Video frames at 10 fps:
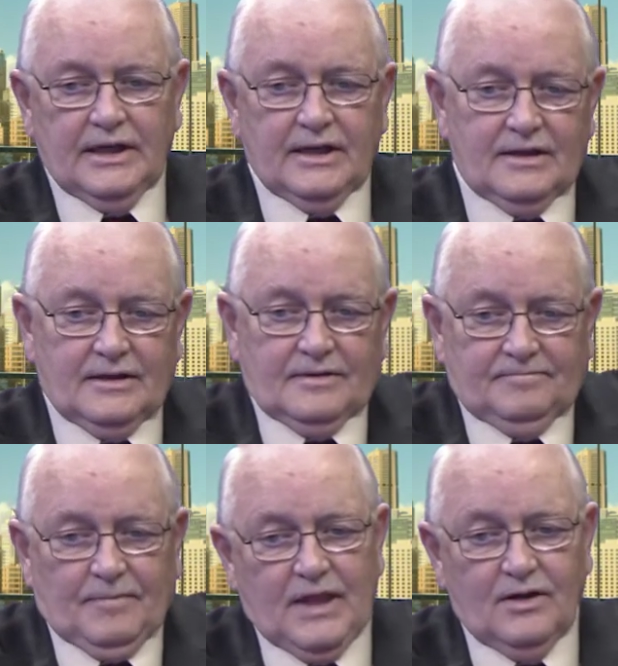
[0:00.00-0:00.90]
and
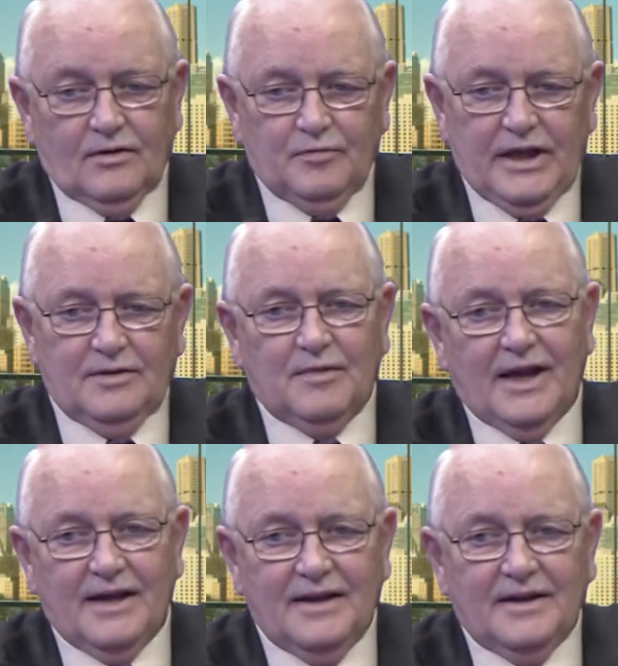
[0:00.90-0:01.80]
um, you know paid
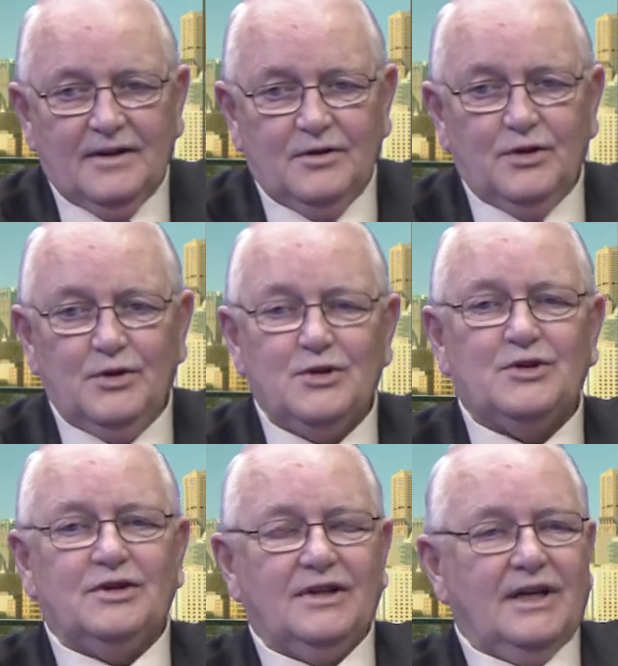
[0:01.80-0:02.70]
my
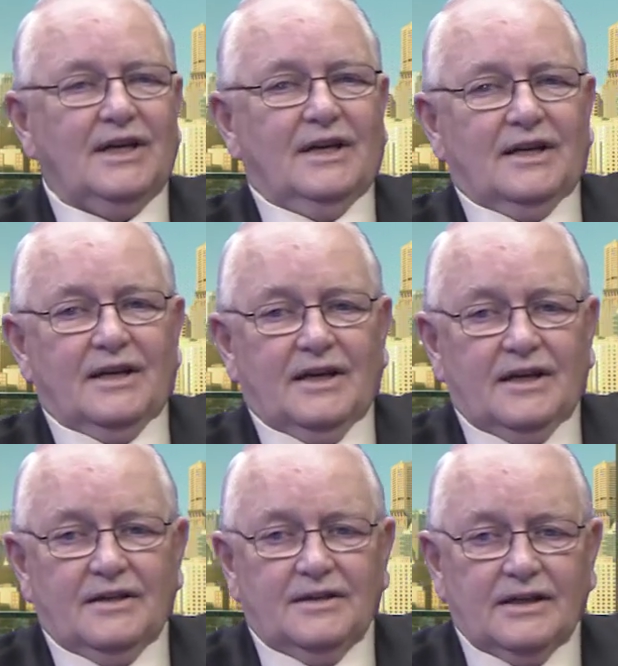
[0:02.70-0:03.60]
dues and
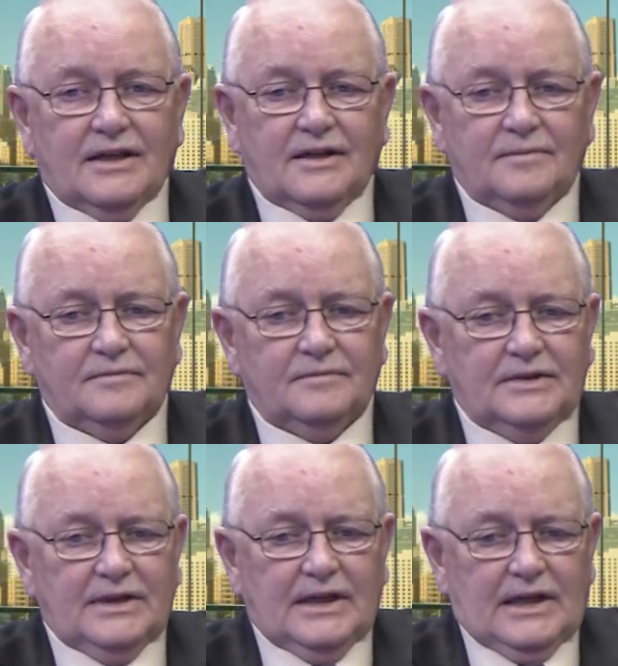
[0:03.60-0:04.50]
and uh,
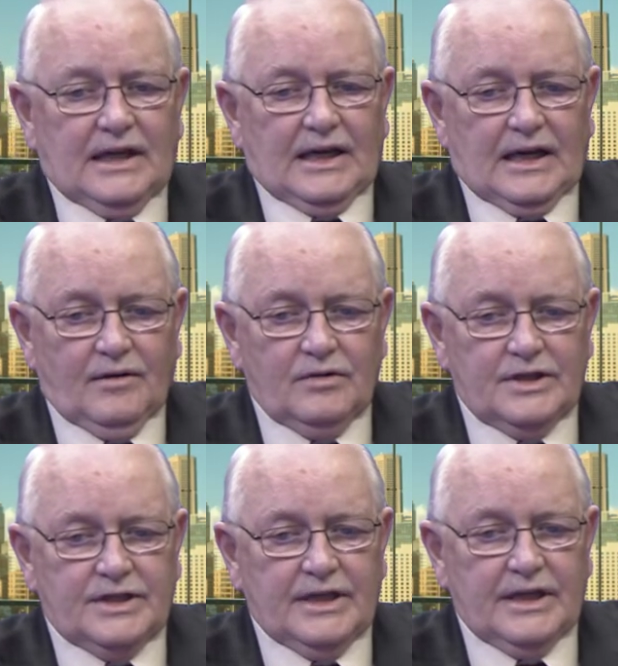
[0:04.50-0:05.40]
I
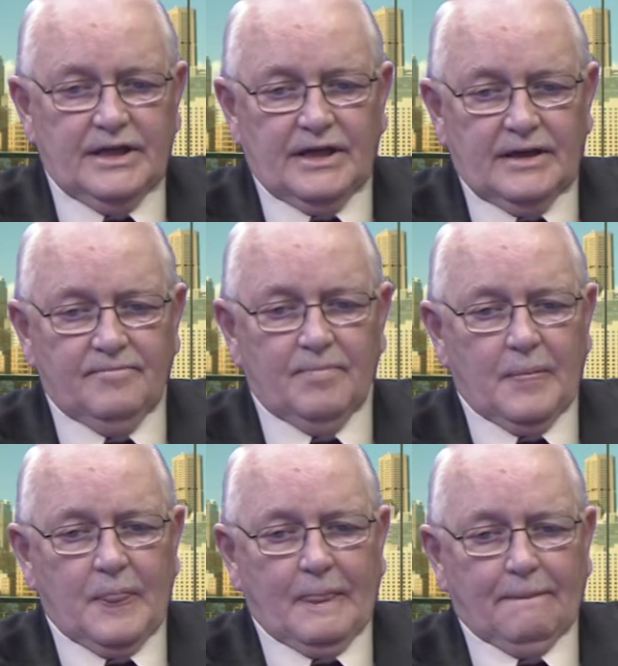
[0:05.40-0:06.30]
was in um,
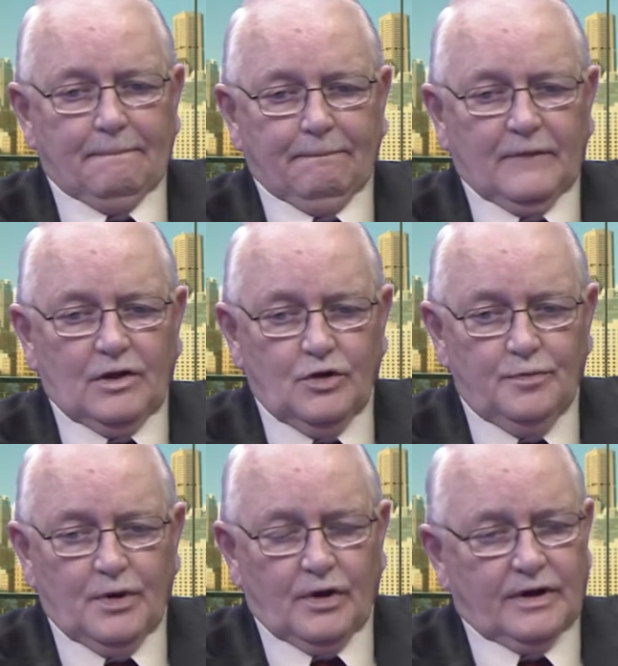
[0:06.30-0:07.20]

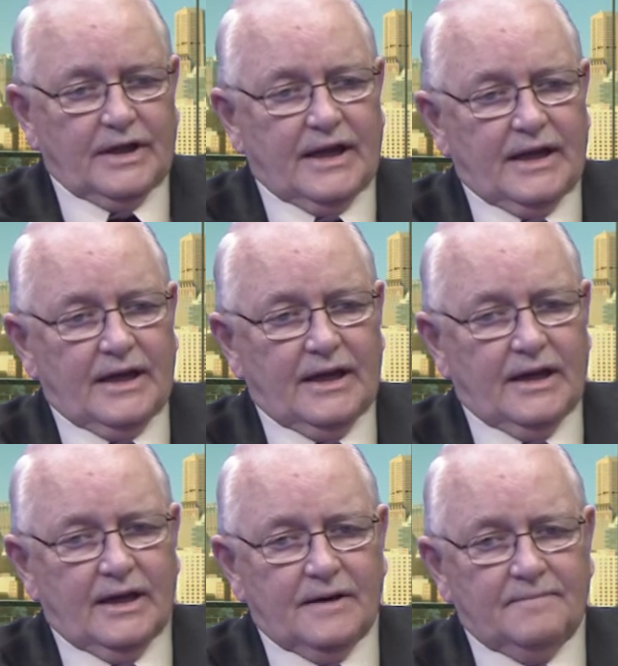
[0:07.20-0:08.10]
Newport and
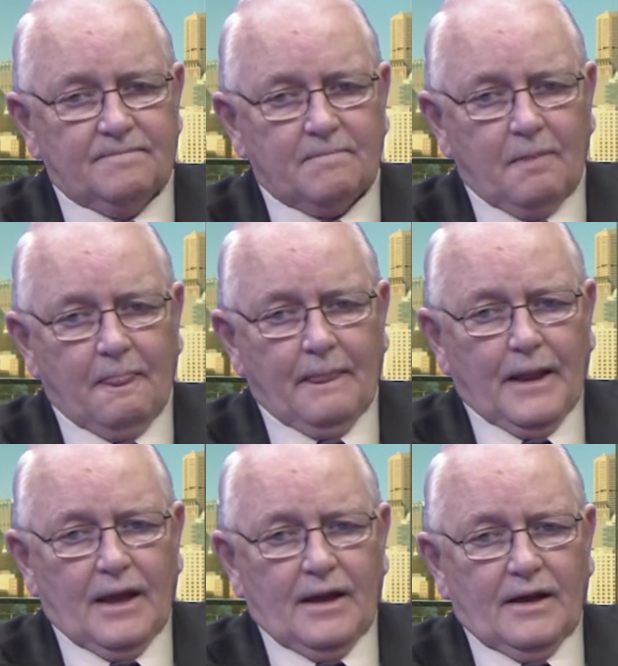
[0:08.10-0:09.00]
um,
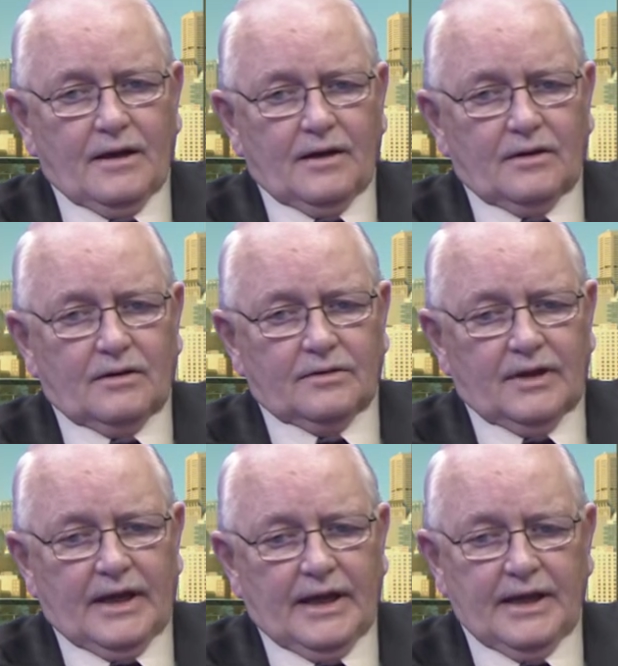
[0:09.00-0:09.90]

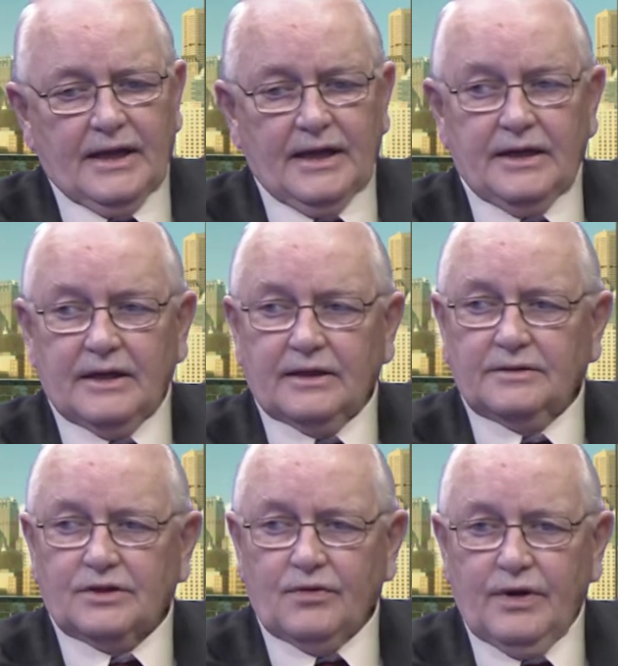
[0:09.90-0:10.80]
at a
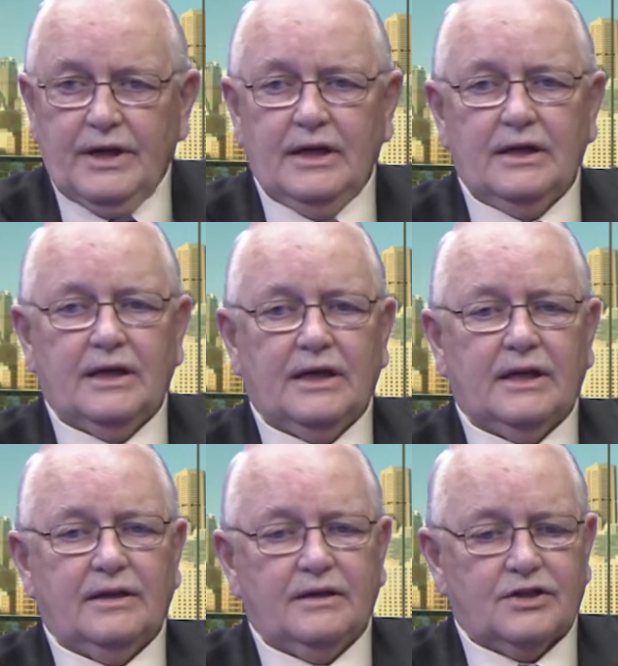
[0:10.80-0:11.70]
uh, screening
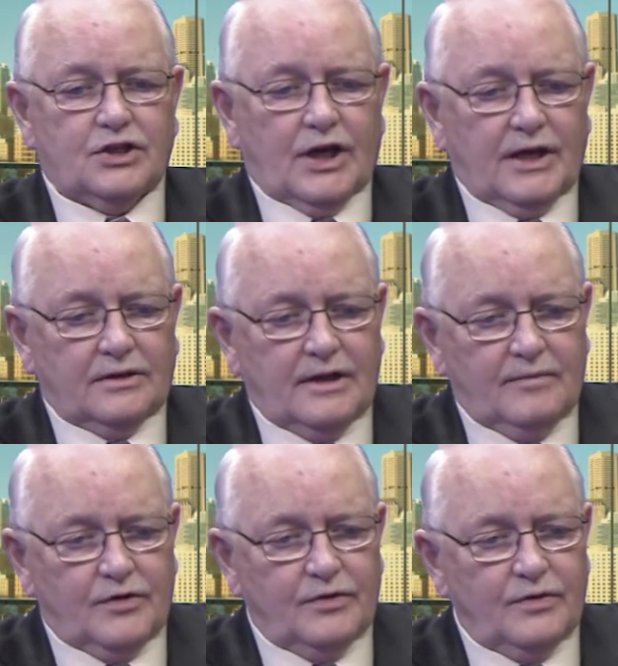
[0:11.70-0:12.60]
and this child
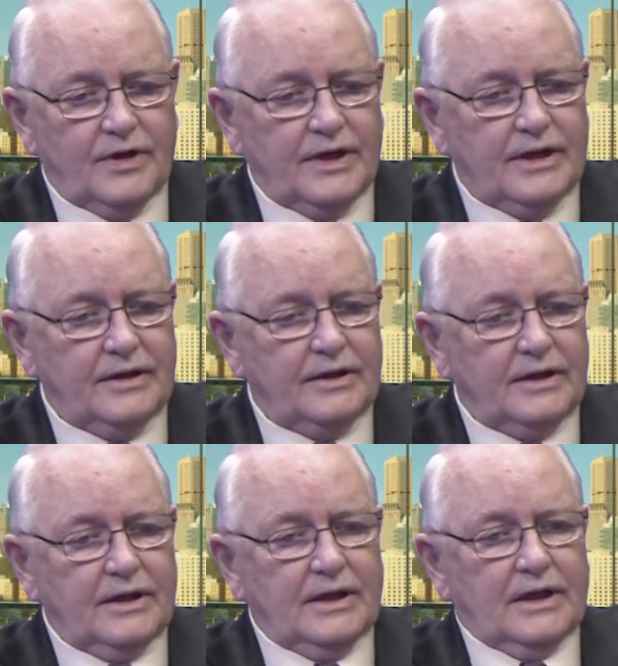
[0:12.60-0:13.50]
came through and
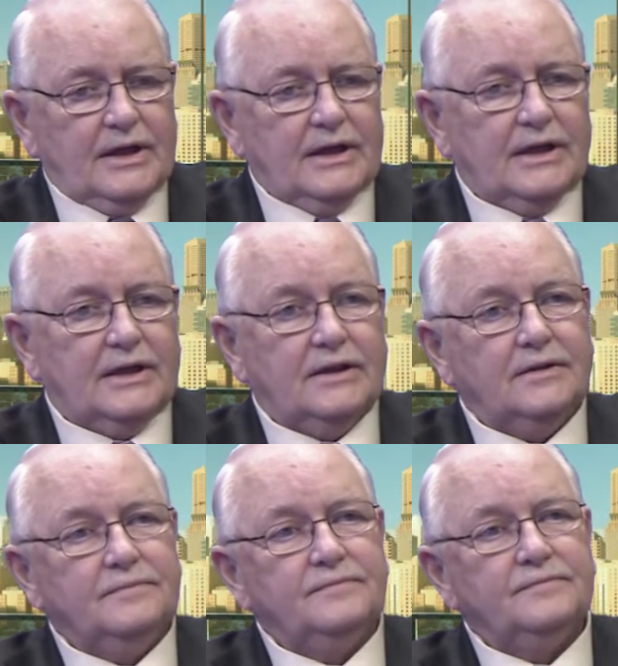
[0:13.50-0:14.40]
uh,